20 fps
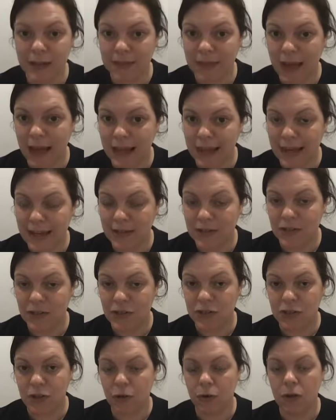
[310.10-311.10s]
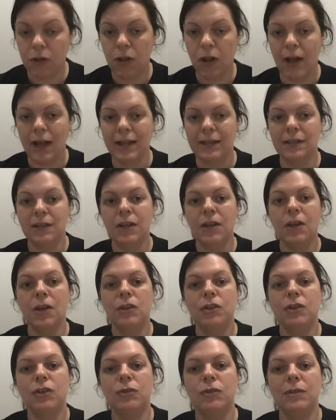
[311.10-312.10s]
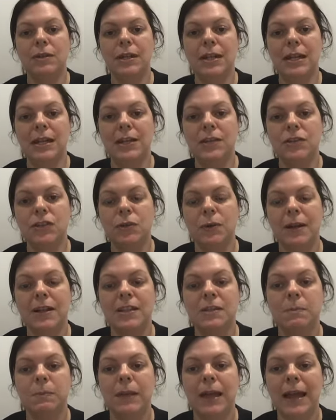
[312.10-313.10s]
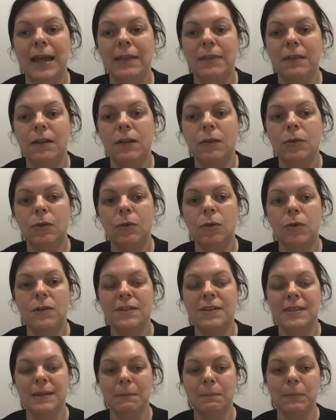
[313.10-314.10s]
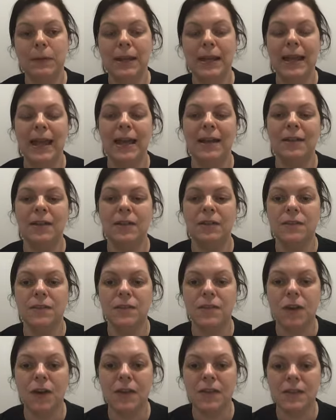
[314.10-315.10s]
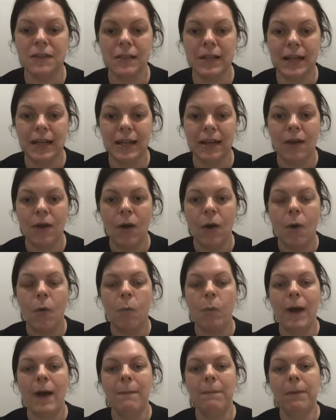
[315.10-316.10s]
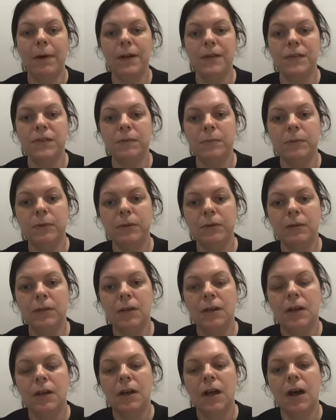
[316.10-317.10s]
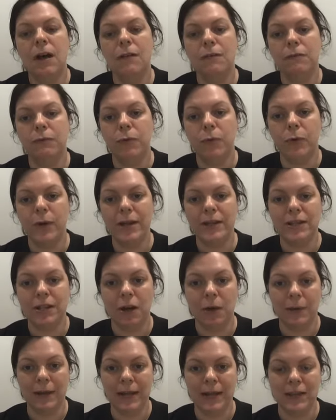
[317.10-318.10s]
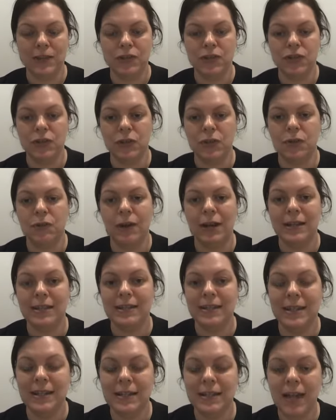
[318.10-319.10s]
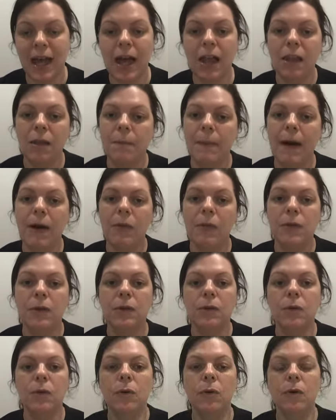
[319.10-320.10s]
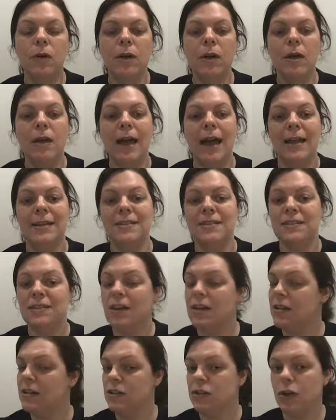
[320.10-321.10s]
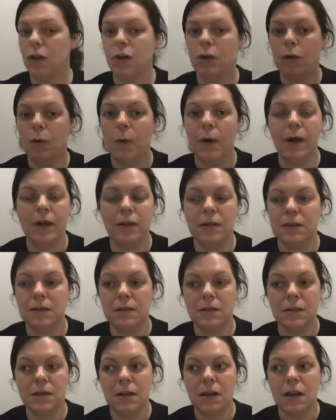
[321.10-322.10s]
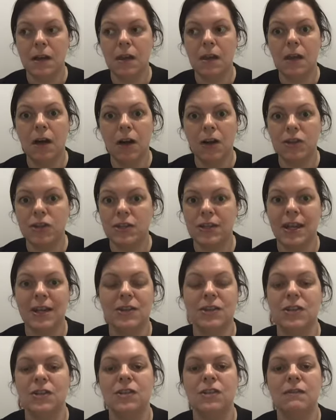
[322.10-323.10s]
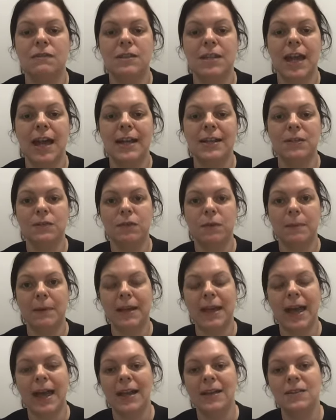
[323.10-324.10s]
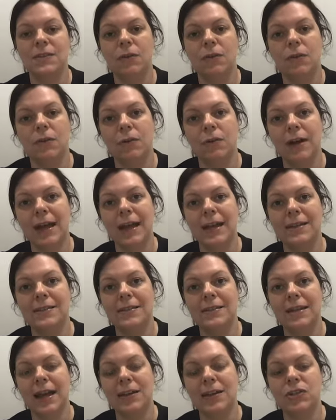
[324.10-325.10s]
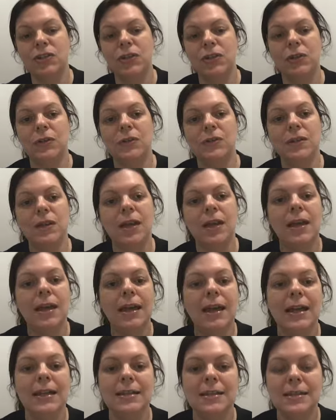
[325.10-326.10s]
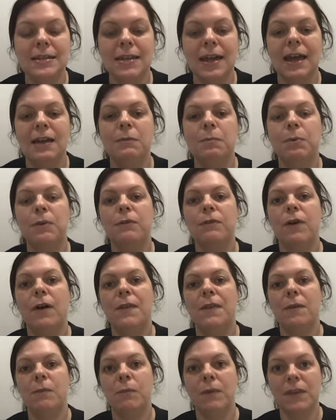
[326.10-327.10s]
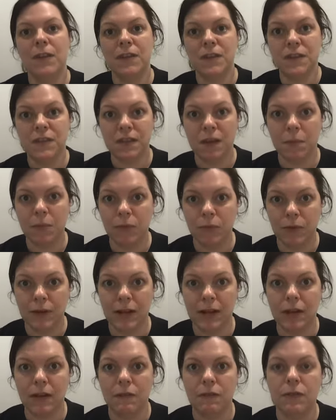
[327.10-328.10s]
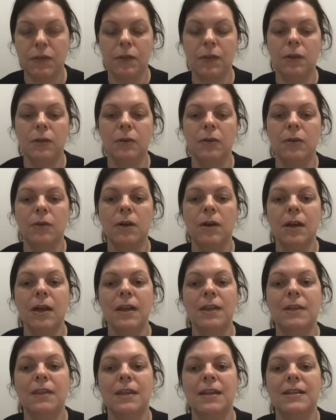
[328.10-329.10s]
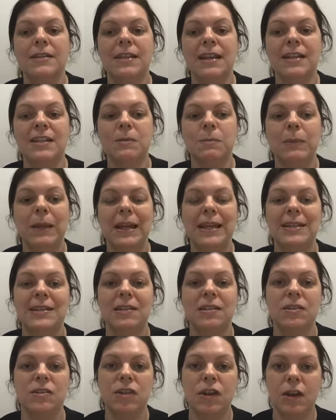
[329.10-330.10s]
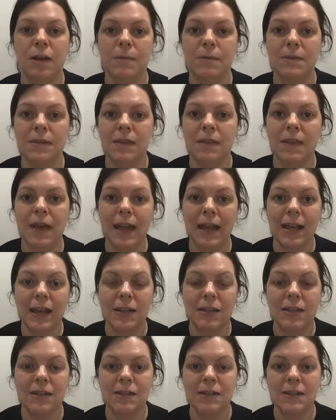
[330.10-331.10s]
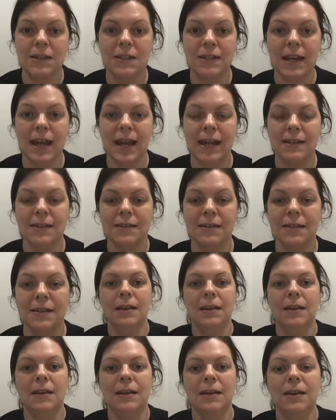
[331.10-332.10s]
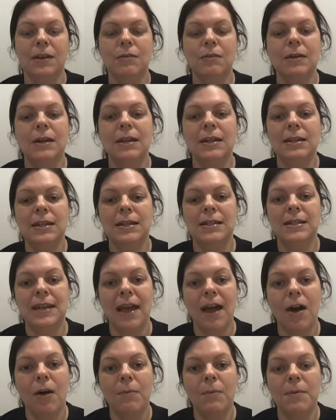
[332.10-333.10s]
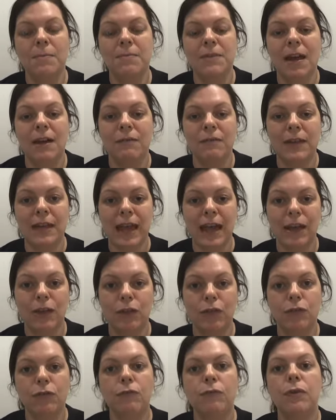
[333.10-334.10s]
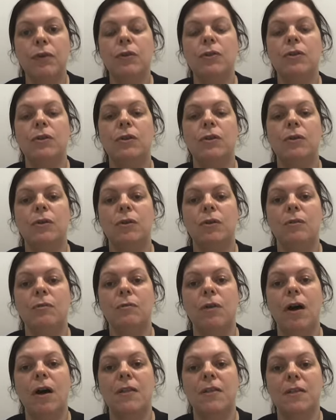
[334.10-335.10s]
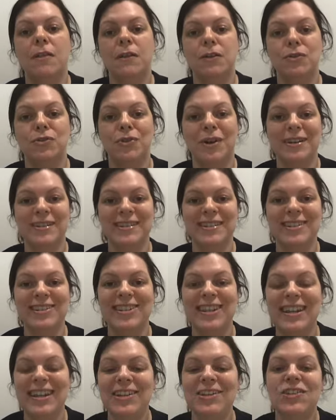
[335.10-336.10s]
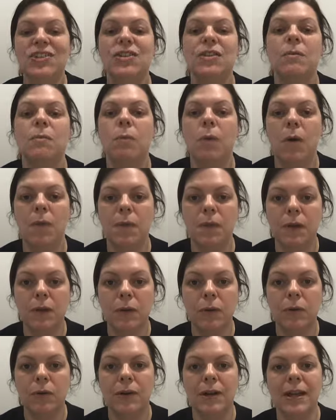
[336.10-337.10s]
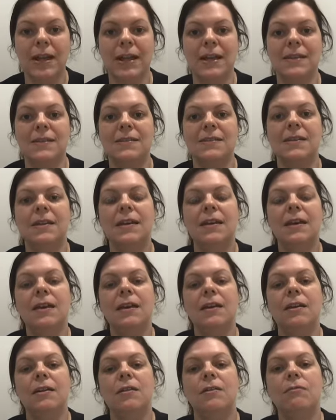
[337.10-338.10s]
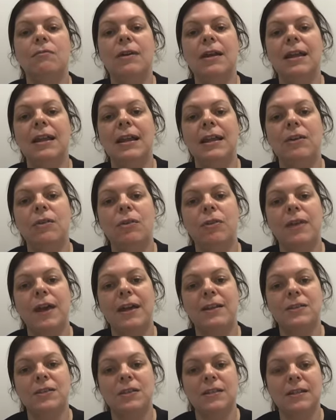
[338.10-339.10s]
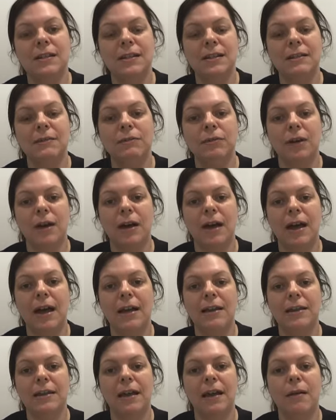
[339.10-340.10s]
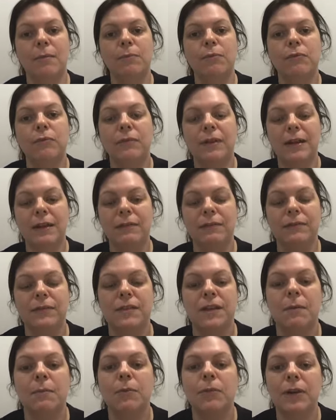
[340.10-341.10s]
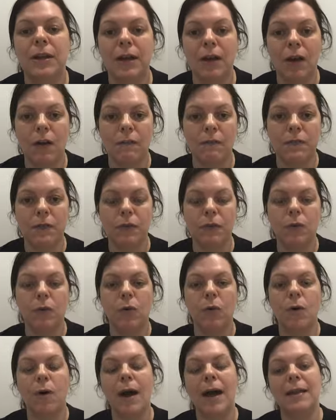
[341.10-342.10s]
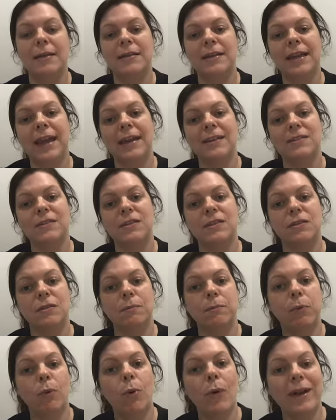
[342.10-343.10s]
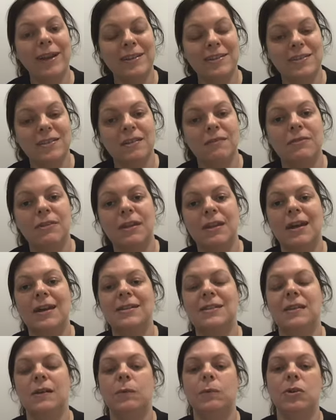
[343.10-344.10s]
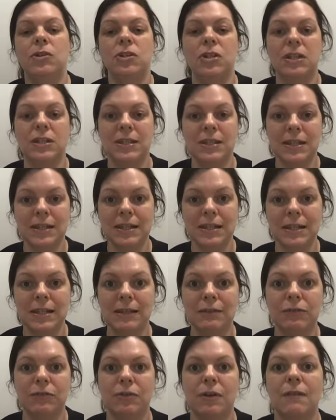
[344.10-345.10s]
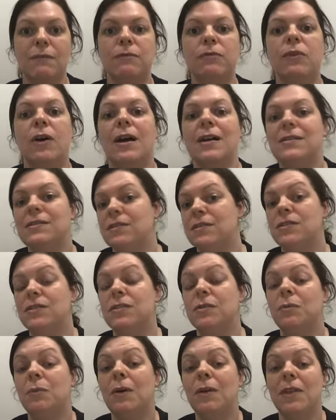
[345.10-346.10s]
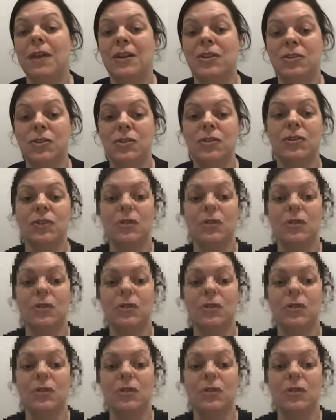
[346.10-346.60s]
that letter to your client, you need to explain the law simply and concisely. Where possible, avoid going into great detail about the law, and certainly don't quote large sections of text from a case or a statute. Instead, provide them with a summary of the law that is explained in terms that they can understand. You really need to help them navigate through the law rather than trying to teach them what the law is. Really, you're there to deliver a brief summary of the law and get to the point of the letter, which is to deliver advice as to what they should do